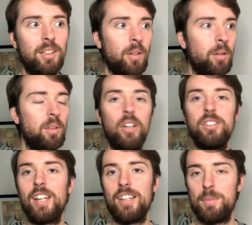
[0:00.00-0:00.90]
But we
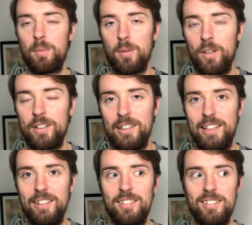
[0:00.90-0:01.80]
lost against promoted
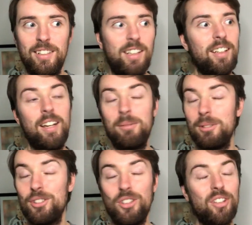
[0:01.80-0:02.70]
Leeds. It would
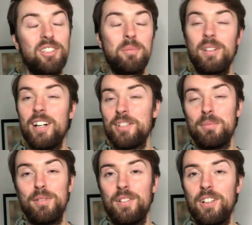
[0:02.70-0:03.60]
not surprise
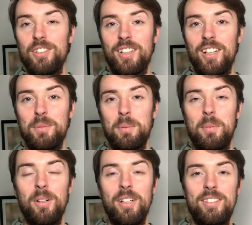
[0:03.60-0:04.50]
me if we lost against
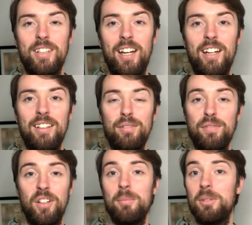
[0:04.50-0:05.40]
promoted
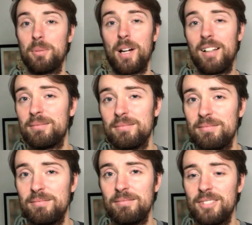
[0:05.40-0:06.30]
Fulham as well.
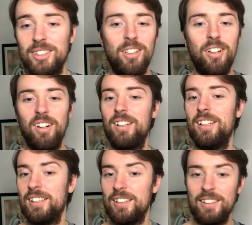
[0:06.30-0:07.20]
So,
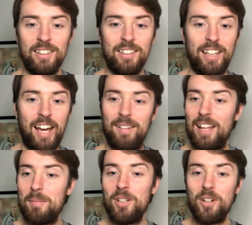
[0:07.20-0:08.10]
yeah,
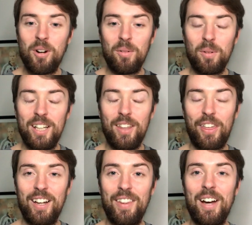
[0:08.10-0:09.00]
let me know what you
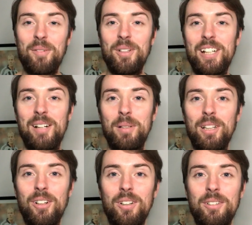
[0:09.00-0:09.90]
think of that one down
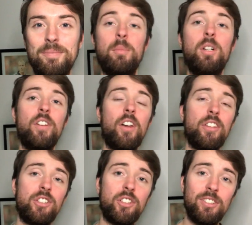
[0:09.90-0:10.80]
below. Moving on to the
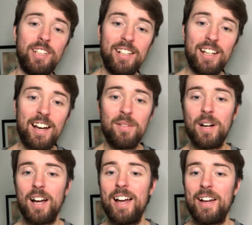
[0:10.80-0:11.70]
Sunday
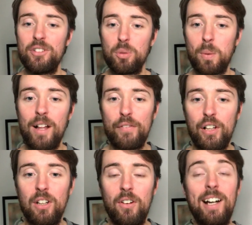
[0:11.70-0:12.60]
now at 12
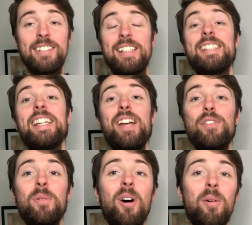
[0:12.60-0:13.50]
o'clock. As I say, if you are